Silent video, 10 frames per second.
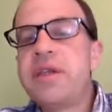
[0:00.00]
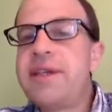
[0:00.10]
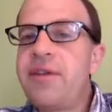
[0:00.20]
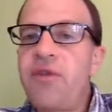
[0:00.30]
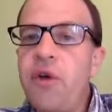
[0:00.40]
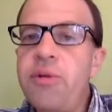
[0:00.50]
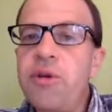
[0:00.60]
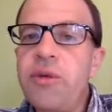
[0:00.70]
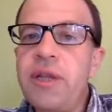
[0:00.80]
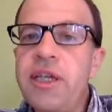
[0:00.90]
these
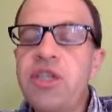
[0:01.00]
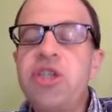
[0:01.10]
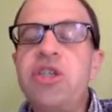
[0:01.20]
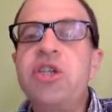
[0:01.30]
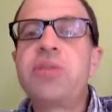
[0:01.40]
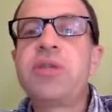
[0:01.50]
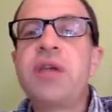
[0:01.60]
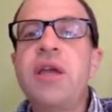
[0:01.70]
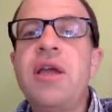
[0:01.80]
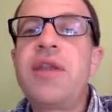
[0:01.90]
adverbial
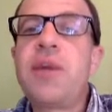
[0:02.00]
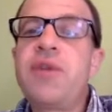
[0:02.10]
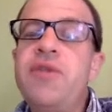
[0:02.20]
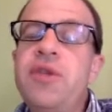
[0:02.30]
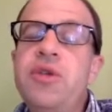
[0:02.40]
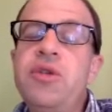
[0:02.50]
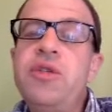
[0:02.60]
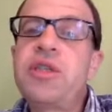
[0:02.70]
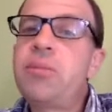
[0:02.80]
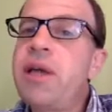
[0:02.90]
relationships, they would have
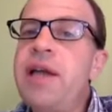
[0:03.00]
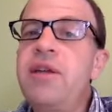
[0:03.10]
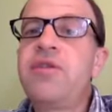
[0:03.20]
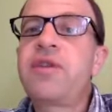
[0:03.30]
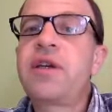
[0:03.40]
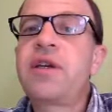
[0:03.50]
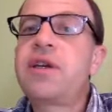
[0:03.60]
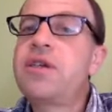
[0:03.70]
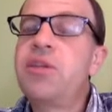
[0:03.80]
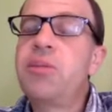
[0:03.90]
used some kind of
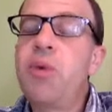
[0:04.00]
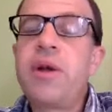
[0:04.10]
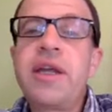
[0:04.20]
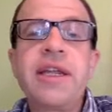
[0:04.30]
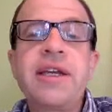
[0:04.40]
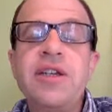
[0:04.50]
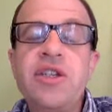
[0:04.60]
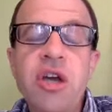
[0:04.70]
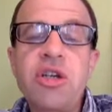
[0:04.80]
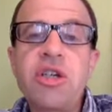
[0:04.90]
subordinating
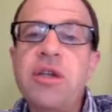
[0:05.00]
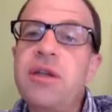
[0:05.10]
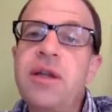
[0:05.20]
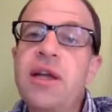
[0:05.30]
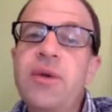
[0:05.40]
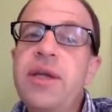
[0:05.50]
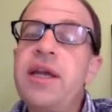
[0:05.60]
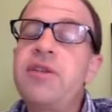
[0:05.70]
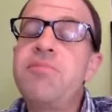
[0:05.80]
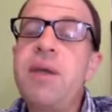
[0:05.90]
conjunction, and Greek
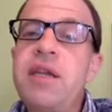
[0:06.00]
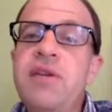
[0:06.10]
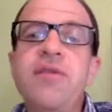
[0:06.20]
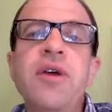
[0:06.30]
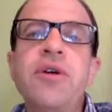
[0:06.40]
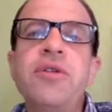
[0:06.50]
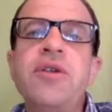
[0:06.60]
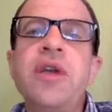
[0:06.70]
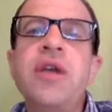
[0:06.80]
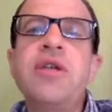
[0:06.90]
has many of
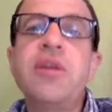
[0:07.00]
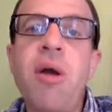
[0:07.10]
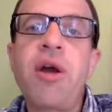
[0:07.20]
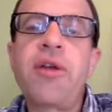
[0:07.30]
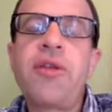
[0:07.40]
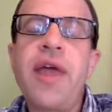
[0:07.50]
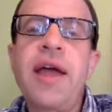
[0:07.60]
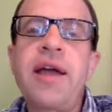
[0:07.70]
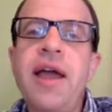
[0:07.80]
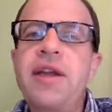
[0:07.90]
those, to mark
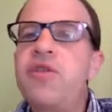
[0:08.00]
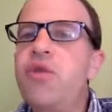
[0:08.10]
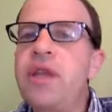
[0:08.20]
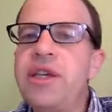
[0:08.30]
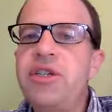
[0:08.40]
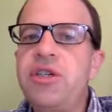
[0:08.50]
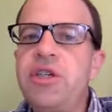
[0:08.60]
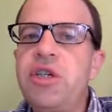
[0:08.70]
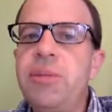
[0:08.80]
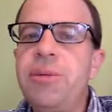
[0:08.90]
that kind of
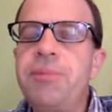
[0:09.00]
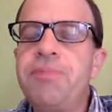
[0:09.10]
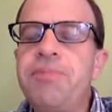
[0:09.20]
relationship.